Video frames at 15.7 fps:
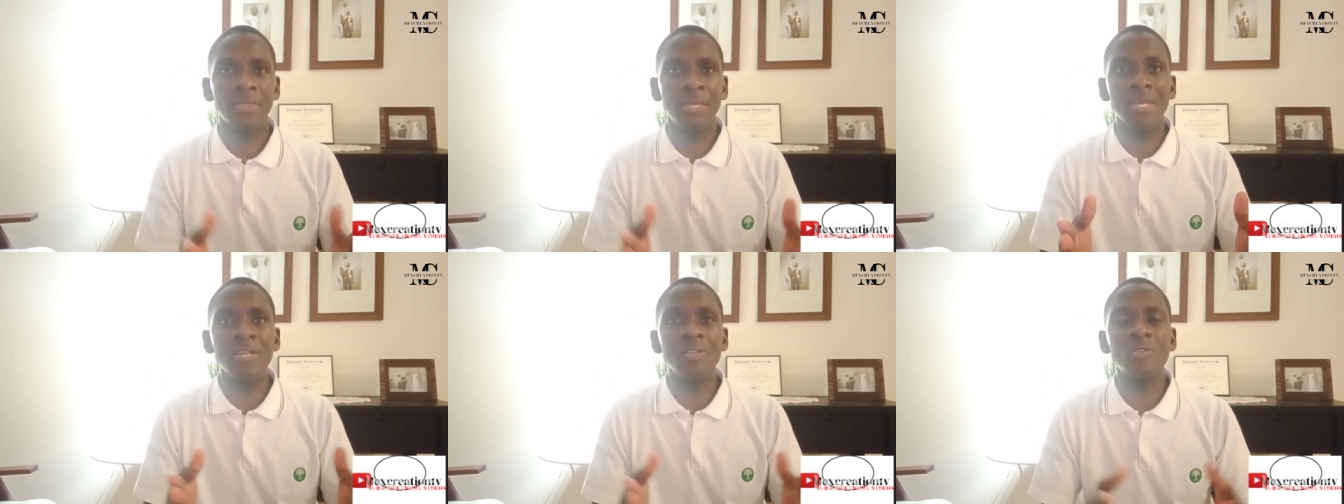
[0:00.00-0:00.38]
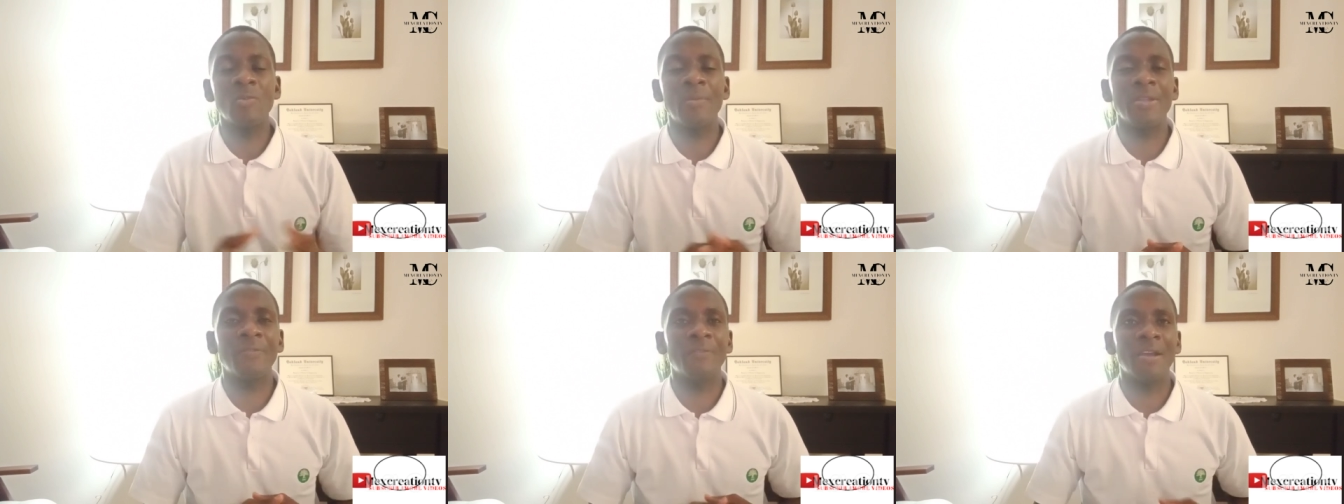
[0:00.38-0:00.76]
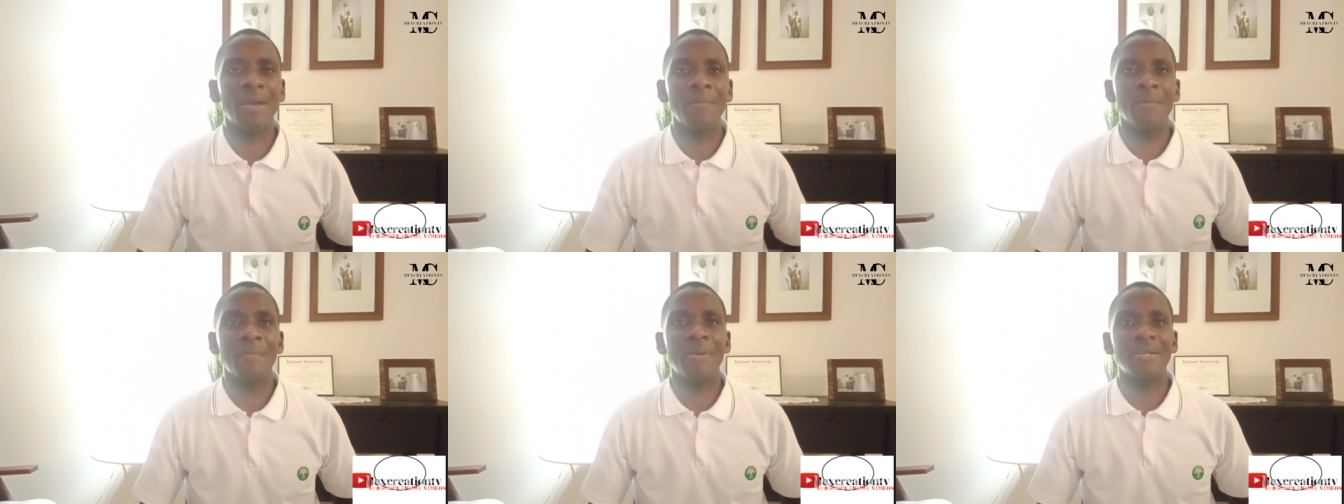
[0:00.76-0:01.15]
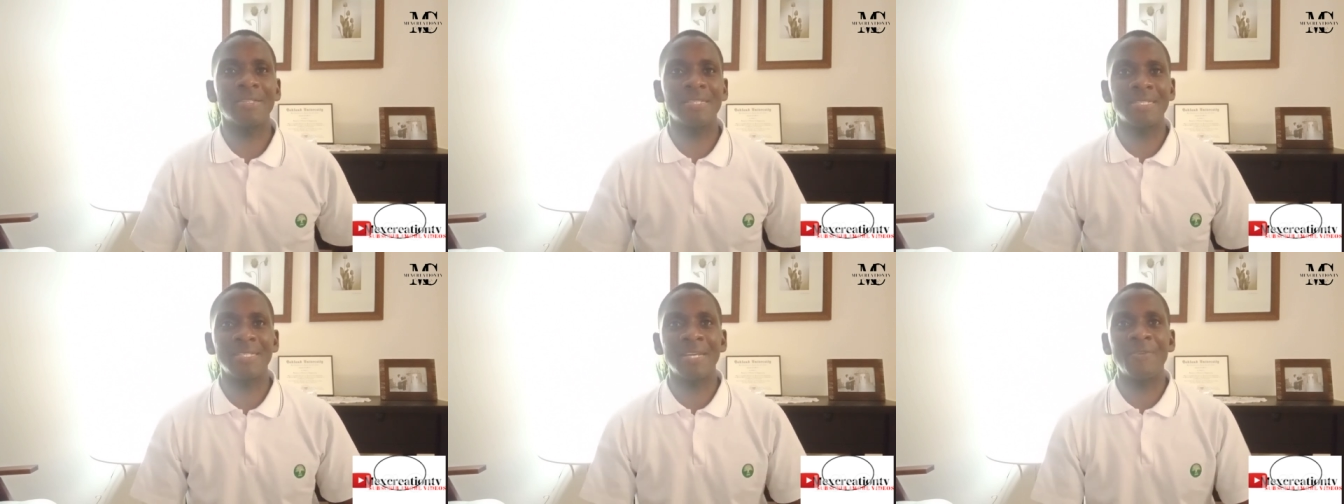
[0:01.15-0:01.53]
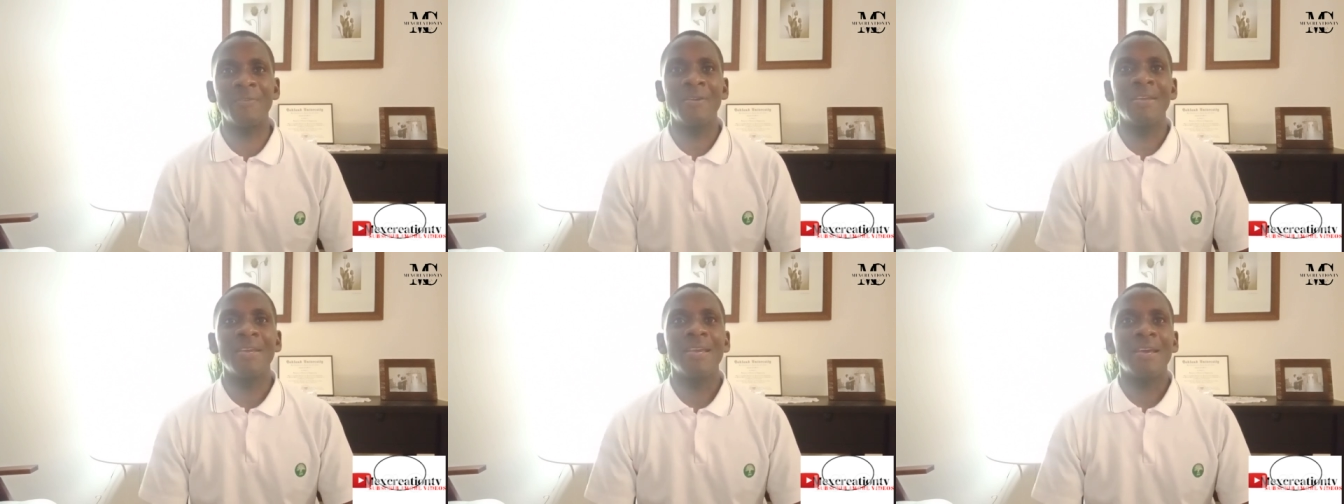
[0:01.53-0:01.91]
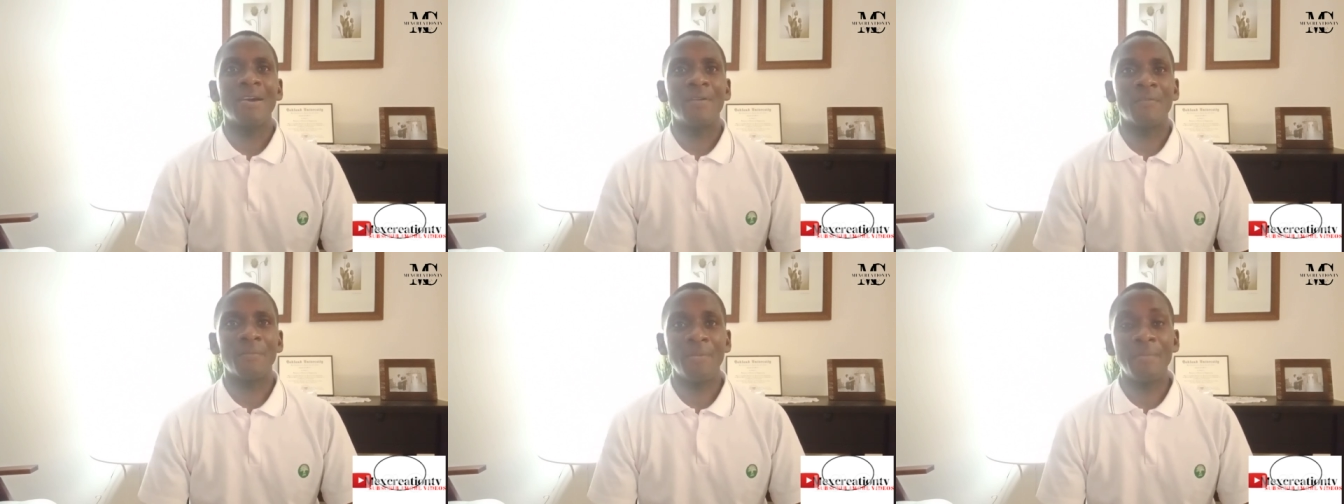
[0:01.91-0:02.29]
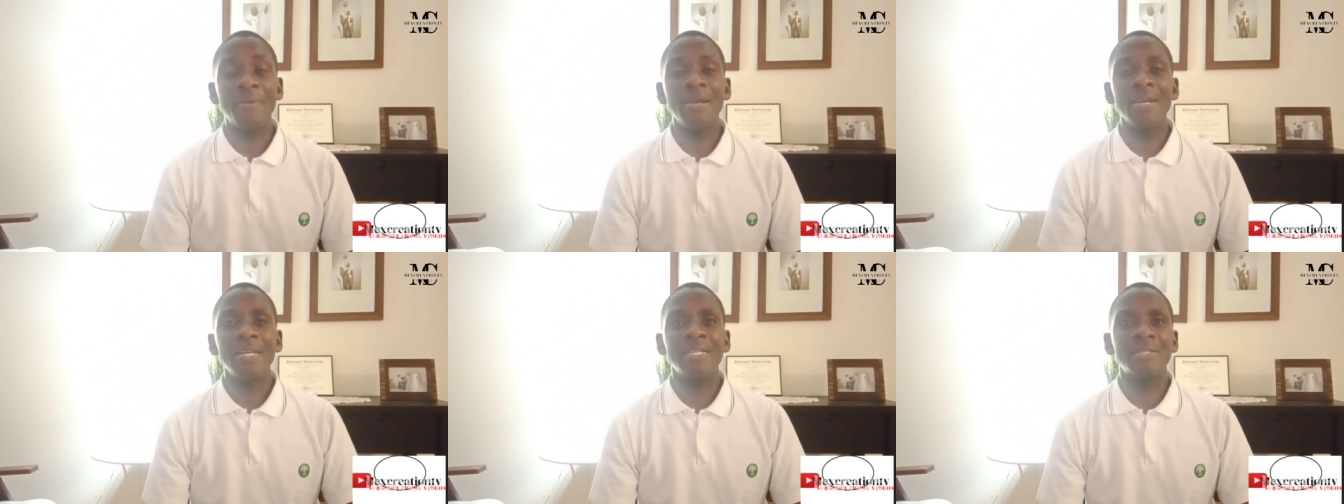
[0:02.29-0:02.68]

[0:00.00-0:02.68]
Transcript: Thank you so much for coming back to this channel. Remember,